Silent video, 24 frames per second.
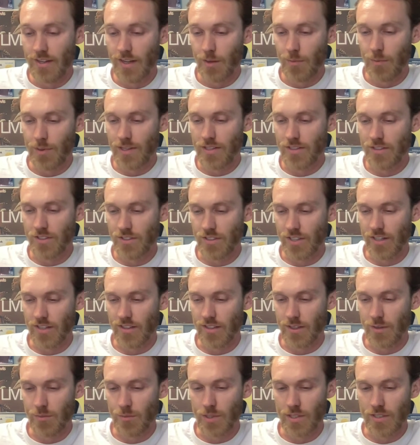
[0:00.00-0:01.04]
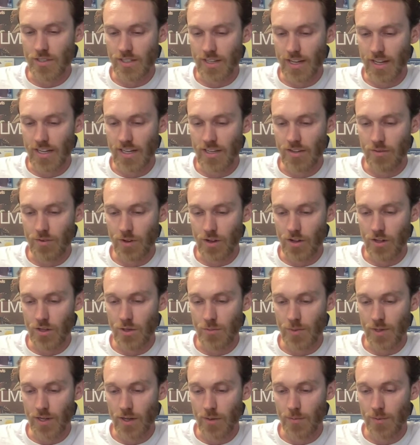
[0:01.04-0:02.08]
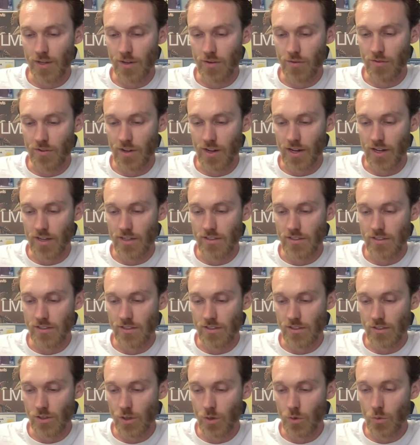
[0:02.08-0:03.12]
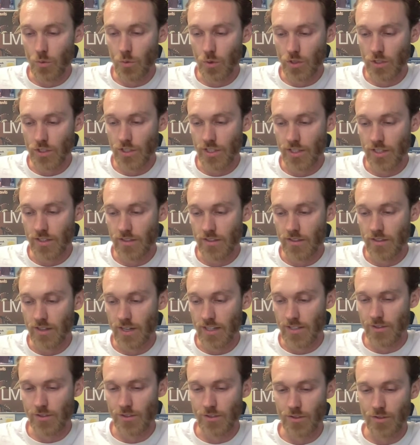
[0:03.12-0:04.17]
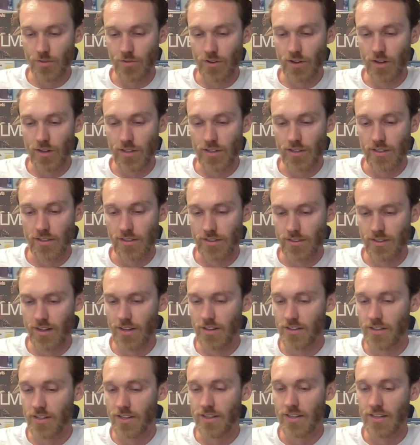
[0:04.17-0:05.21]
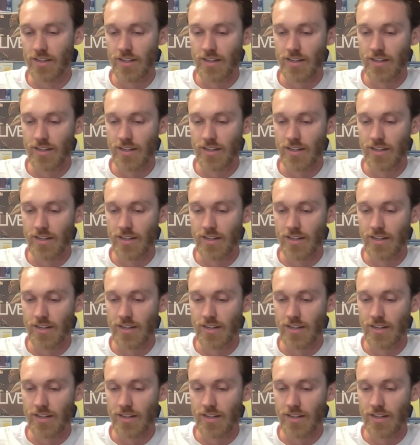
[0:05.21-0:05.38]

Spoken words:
It begins gently, but it's gaining volume and coming in fast. It's a low whooshing. I turn to find it. Nothing.